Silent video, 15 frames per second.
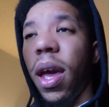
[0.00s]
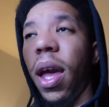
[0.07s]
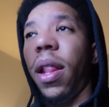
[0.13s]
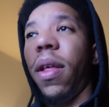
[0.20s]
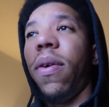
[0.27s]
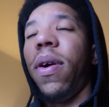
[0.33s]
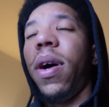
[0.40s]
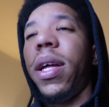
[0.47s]
And
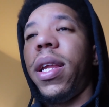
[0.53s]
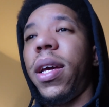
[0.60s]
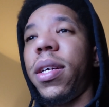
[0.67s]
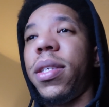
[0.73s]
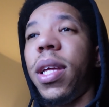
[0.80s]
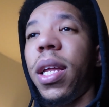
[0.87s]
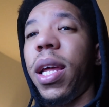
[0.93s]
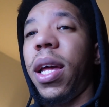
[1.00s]
the whole idea
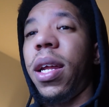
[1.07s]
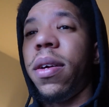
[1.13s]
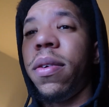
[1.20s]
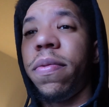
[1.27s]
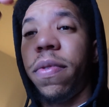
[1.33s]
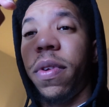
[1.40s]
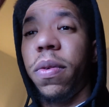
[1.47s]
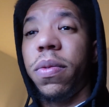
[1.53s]
is that data
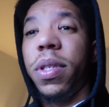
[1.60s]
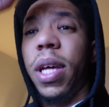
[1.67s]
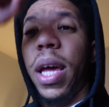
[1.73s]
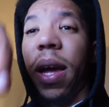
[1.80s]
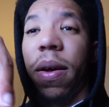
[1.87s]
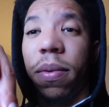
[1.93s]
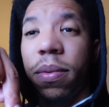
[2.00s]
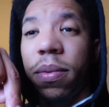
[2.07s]
flows
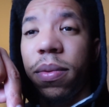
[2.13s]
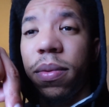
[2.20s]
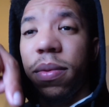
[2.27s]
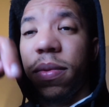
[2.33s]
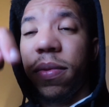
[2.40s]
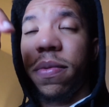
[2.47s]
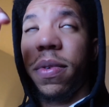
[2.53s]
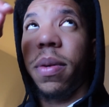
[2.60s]
down
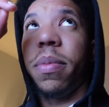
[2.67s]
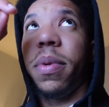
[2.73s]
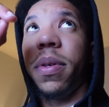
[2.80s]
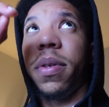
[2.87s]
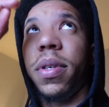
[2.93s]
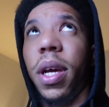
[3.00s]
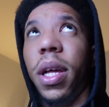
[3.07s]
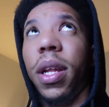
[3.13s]
from
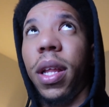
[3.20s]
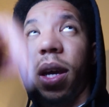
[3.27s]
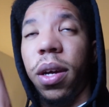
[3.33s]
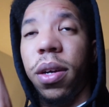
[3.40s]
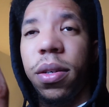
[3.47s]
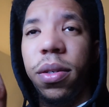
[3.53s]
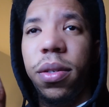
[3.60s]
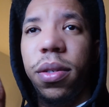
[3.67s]
your data
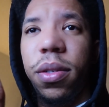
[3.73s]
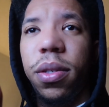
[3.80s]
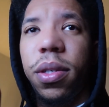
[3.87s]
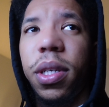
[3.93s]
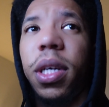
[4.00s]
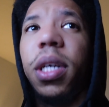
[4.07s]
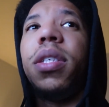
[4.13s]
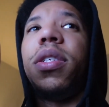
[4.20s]
layer
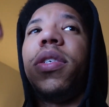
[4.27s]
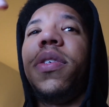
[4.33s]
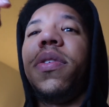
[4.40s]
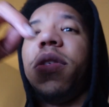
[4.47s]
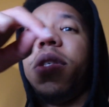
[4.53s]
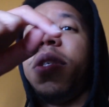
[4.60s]
into your